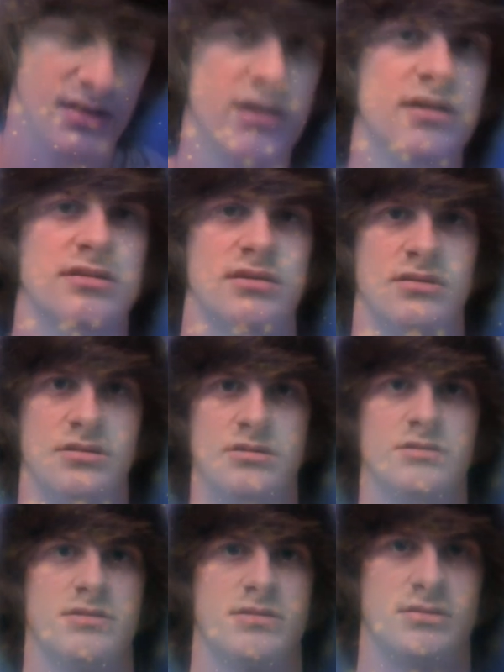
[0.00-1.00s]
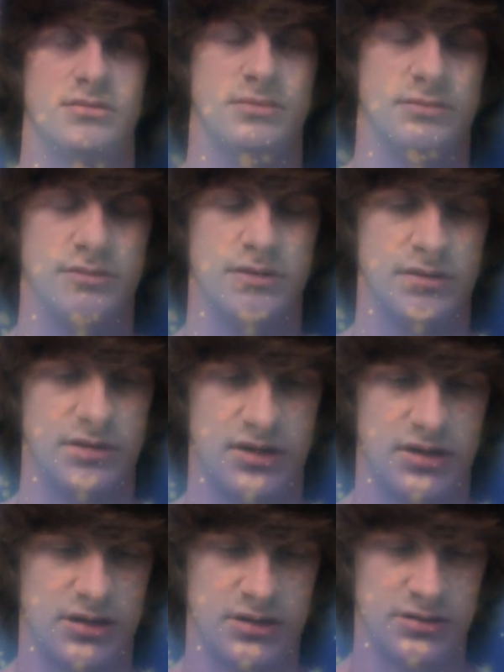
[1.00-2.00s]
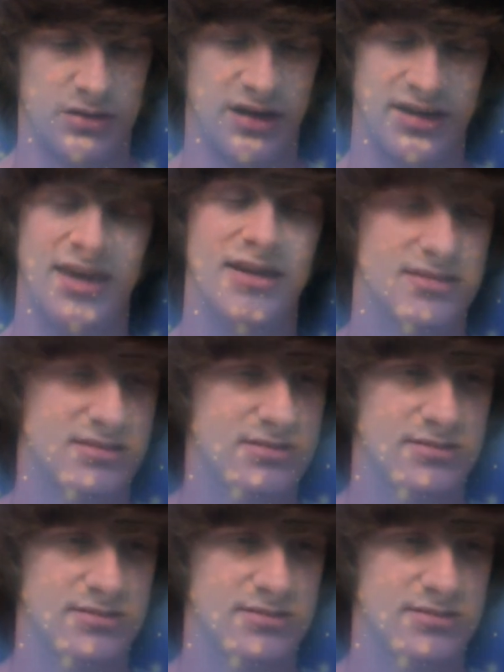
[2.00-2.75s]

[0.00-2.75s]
18 years, really, I can't, I can't,